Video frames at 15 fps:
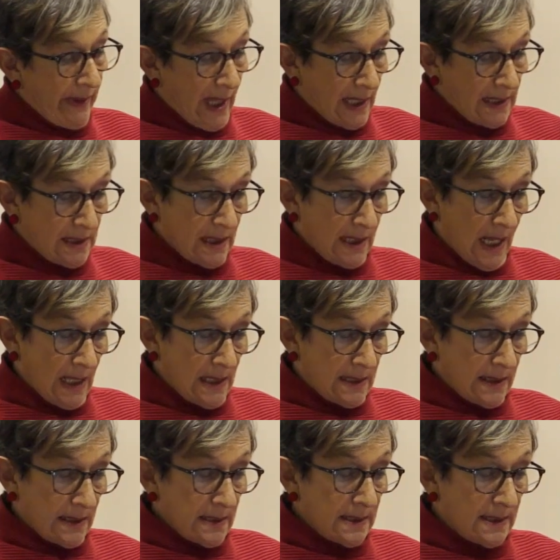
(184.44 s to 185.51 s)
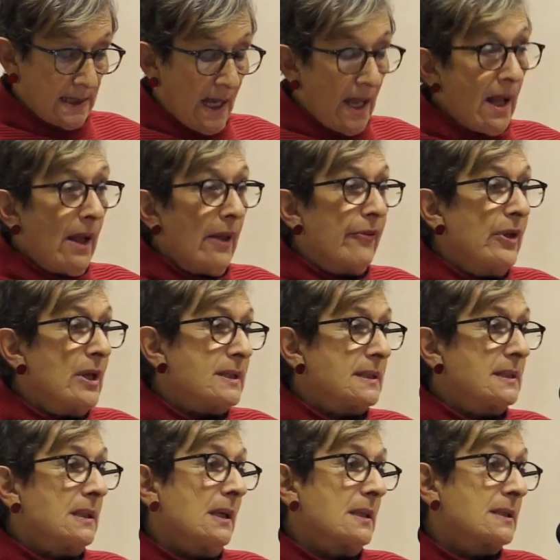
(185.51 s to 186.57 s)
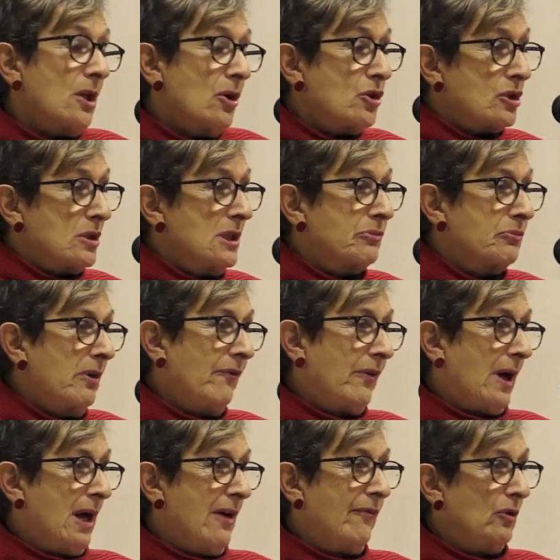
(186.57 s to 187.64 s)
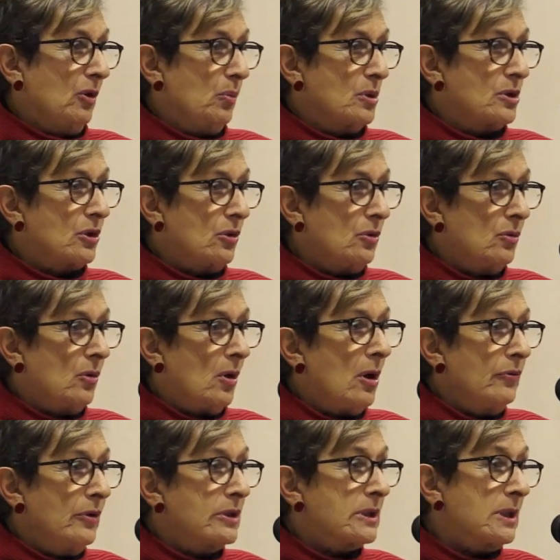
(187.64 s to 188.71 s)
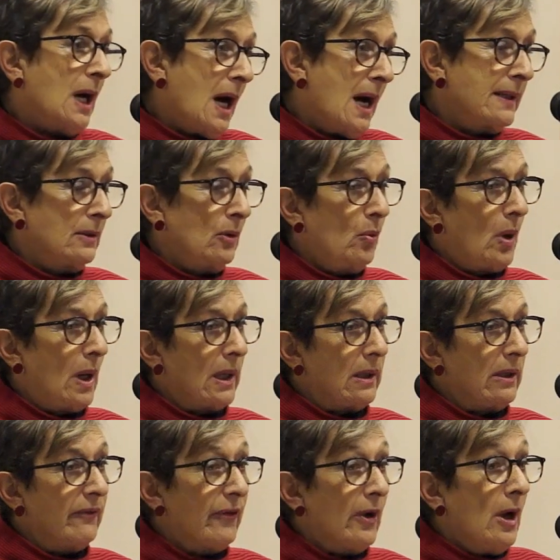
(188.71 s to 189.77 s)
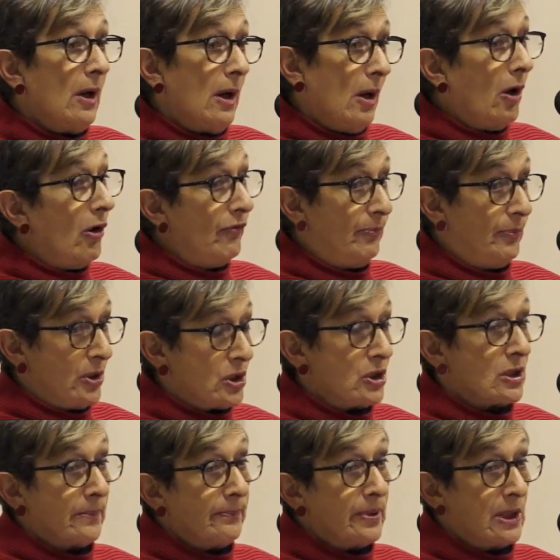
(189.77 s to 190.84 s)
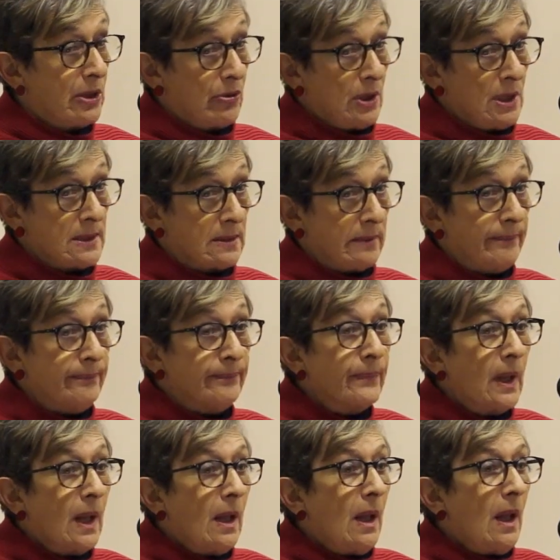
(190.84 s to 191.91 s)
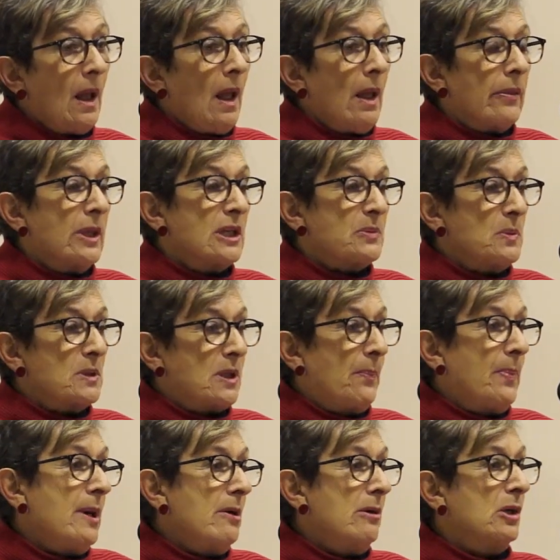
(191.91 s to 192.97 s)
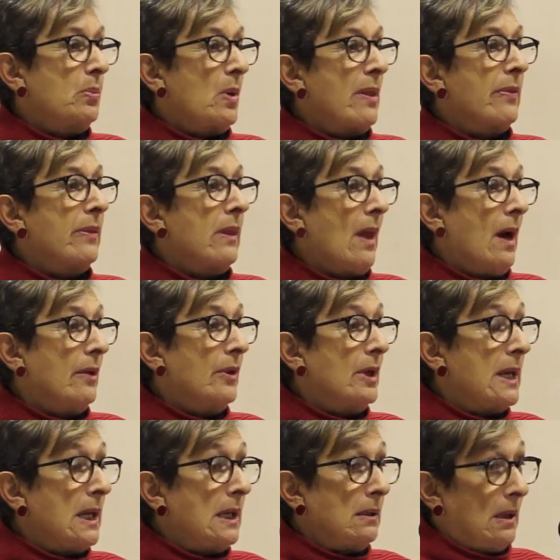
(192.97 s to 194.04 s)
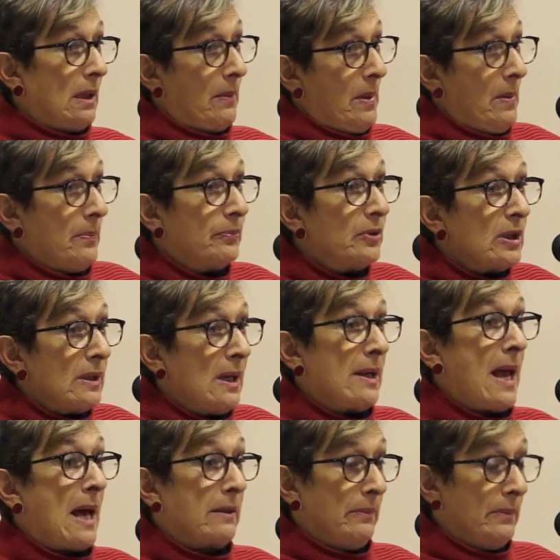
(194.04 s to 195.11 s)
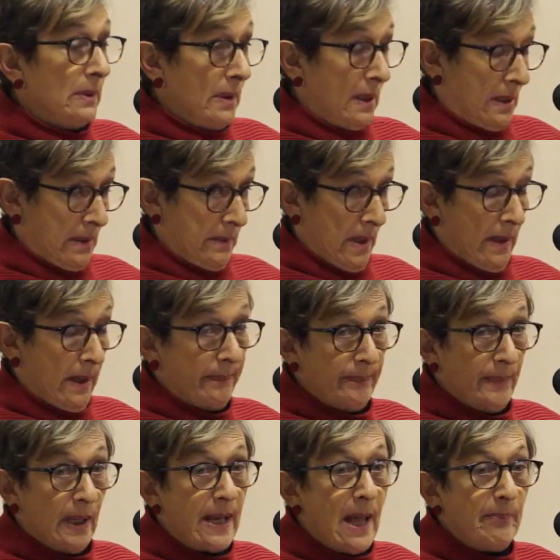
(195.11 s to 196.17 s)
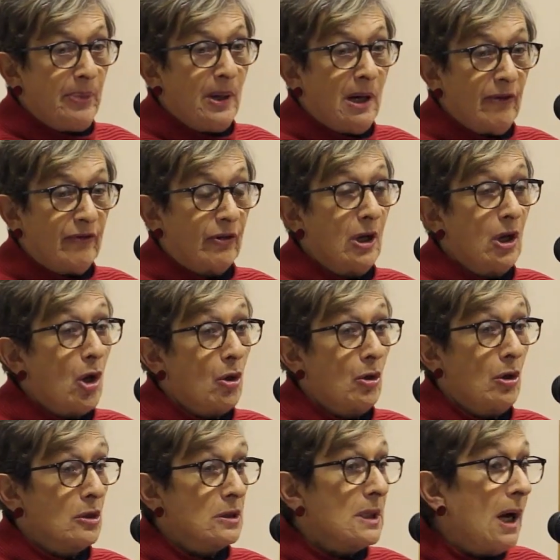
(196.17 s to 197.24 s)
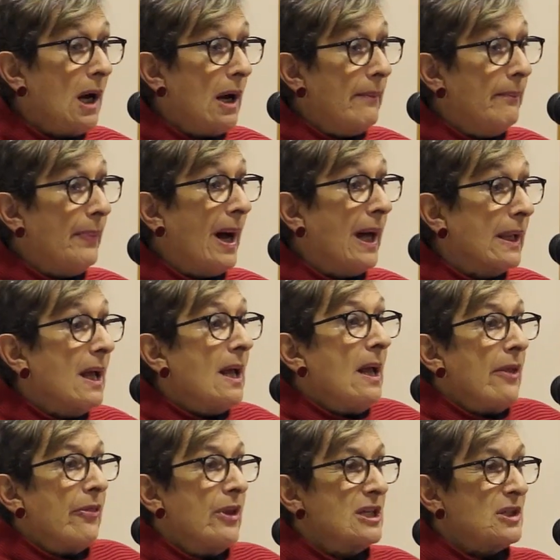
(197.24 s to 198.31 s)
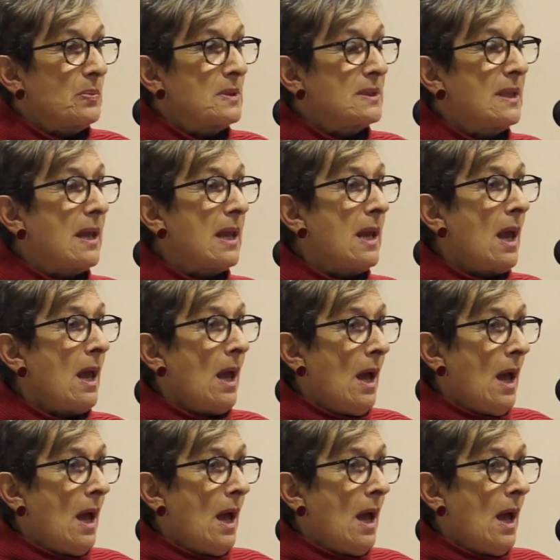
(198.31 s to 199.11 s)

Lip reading: in the 1880s, this socialist revival was caught on the tidal wave of British imperialism. This was the period when Britain had had an empire for a long, long time, but this was the